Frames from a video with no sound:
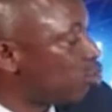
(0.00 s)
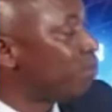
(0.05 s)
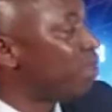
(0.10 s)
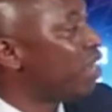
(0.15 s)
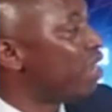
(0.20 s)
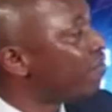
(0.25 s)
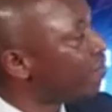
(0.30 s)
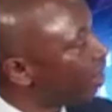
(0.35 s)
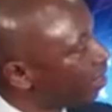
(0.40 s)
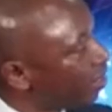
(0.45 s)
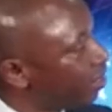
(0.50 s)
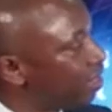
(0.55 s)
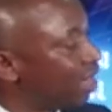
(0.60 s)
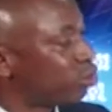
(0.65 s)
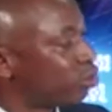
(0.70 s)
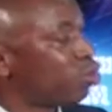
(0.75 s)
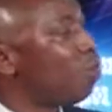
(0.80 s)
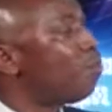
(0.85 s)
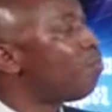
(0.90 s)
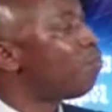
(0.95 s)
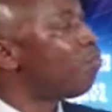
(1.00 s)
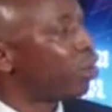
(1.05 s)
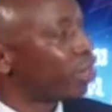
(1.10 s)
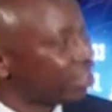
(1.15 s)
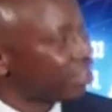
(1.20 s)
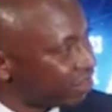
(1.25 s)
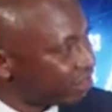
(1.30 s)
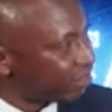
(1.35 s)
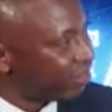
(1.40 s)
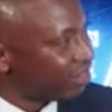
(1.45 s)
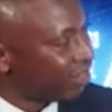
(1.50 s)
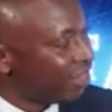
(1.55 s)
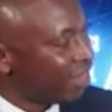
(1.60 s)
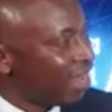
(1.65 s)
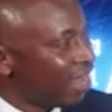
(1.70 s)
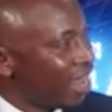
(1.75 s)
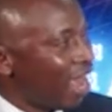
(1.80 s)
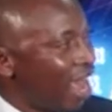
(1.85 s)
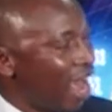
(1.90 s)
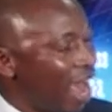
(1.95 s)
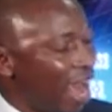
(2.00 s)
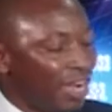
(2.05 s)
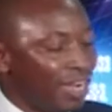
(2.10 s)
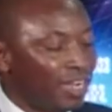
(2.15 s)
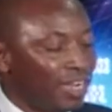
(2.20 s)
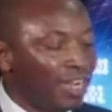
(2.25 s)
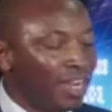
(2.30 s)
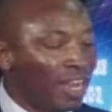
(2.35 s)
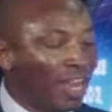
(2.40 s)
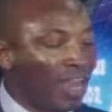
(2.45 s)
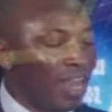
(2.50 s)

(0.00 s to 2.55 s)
to be invalid at some point, and